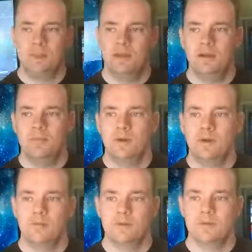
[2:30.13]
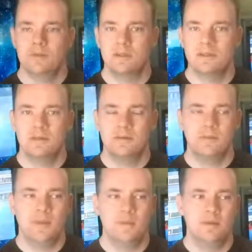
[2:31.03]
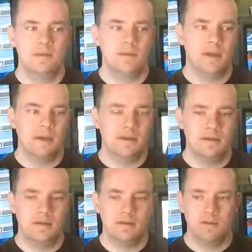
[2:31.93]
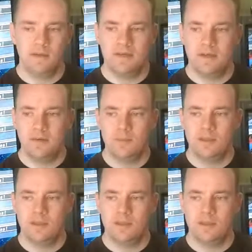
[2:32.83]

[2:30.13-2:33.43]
I'll post a link to it maybe on my video,